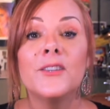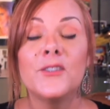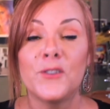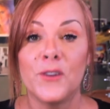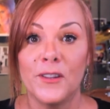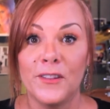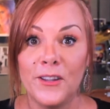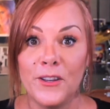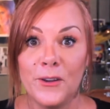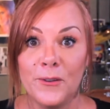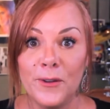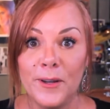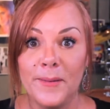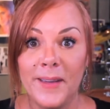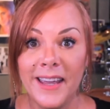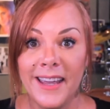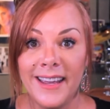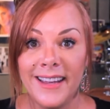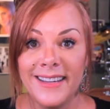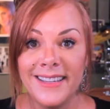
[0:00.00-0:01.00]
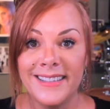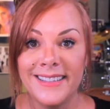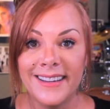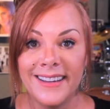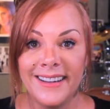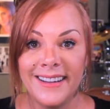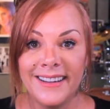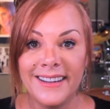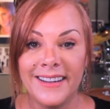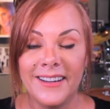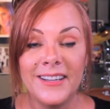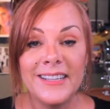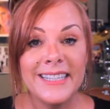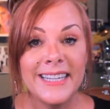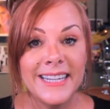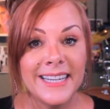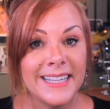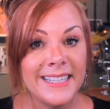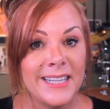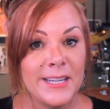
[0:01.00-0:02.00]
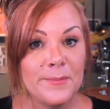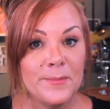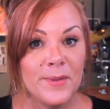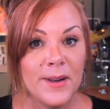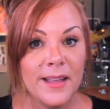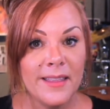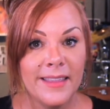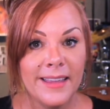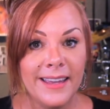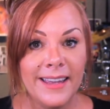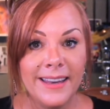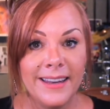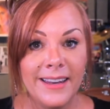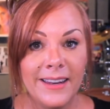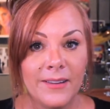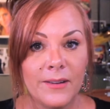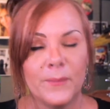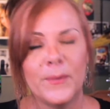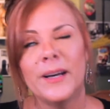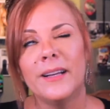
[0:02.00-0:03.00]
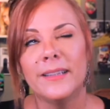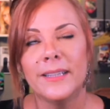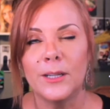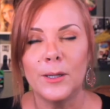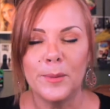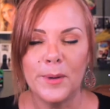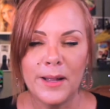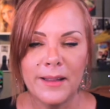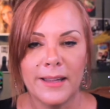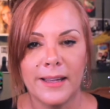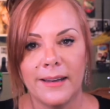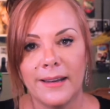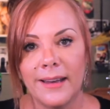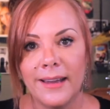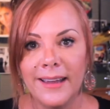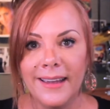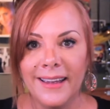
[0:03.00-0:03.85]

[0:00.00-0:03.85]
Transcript: Strengthen your rib cage. Take a deep breath in. Well, a little breath in.